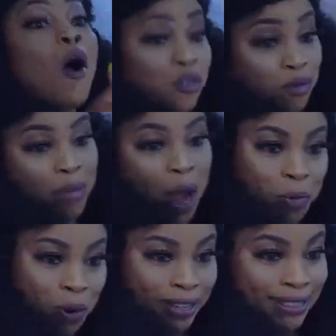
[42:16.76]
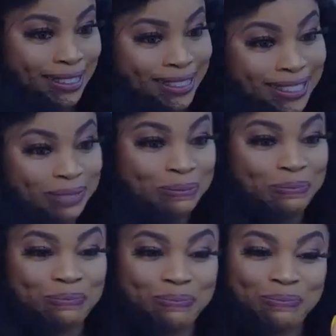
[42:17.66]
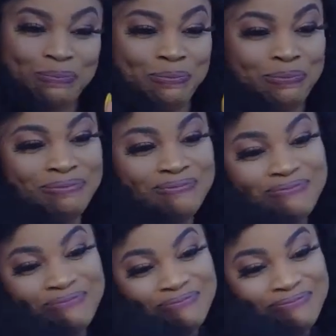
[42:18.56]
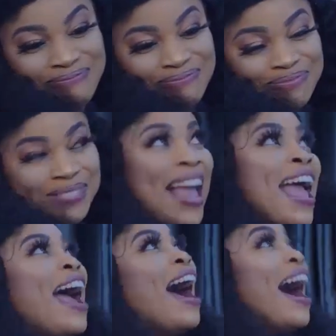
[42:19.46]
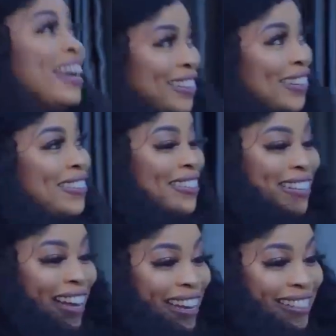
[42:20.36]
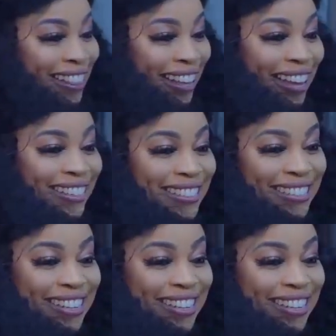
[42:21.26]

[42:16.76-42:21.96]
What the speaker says: of my words. I told you guys that